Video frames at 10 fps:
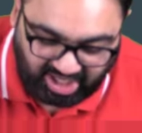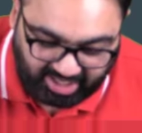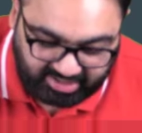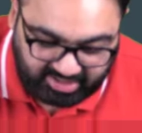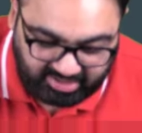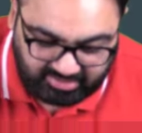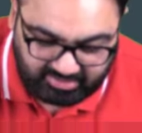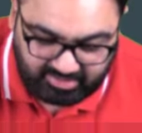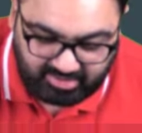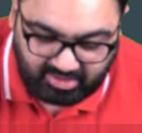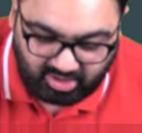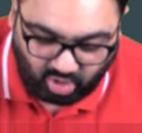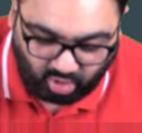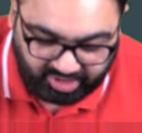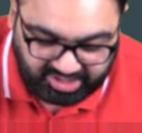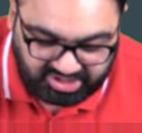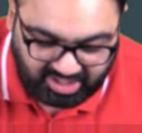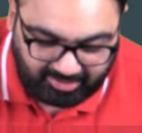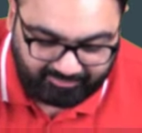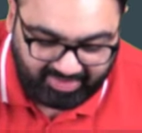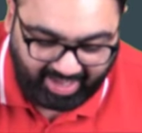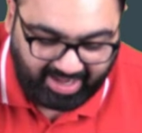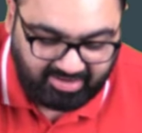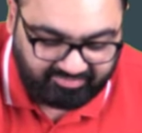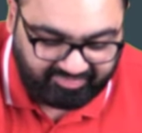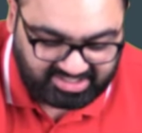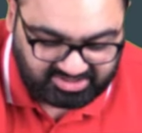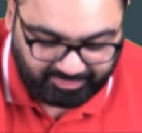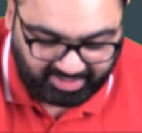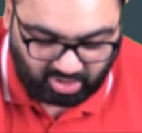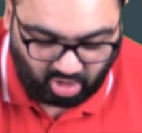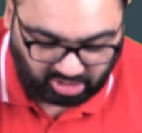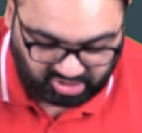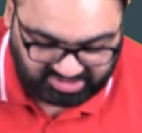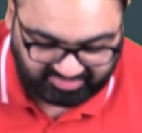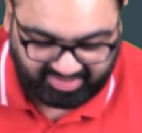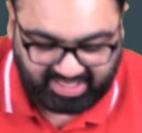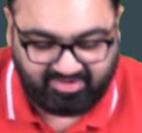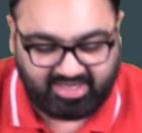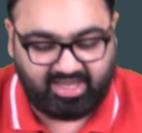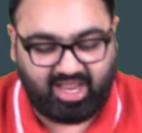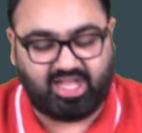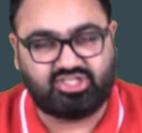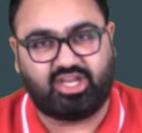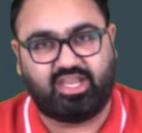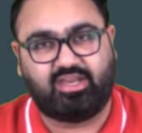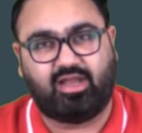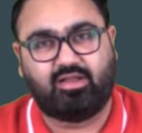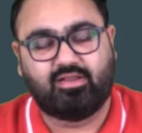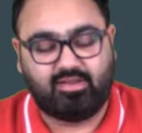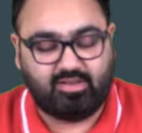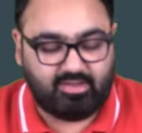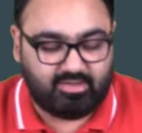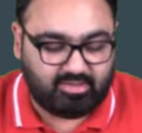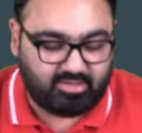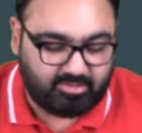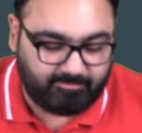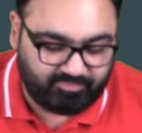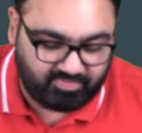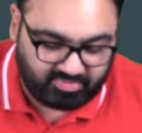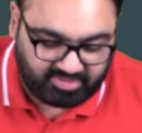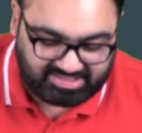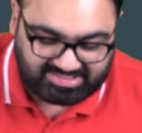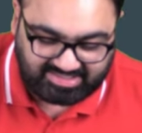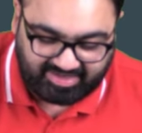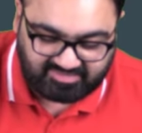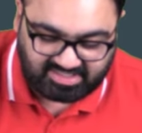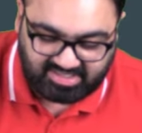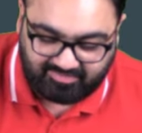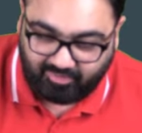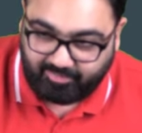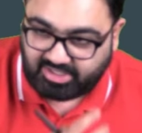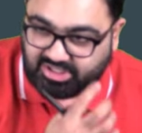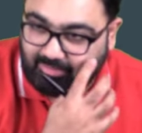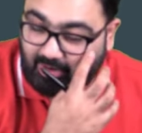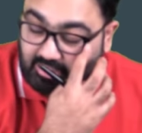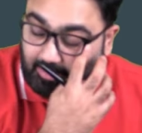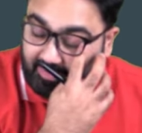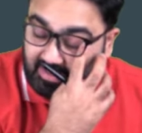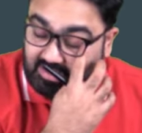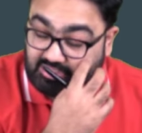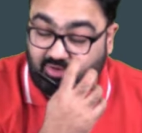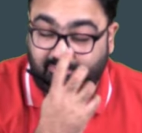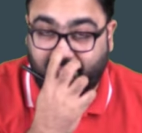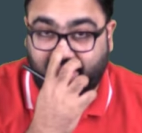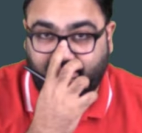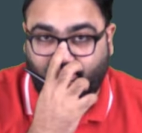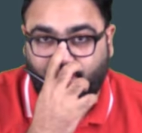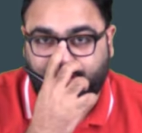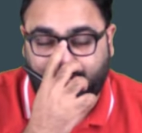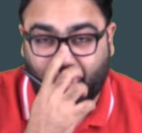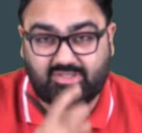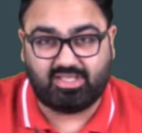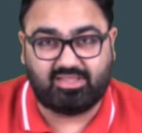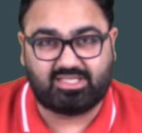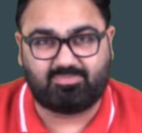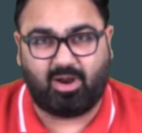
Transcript: Jharkhand. Odisha and West Bengal. So it's a very, very large area. This gives us information about the presence of many volcanoes in this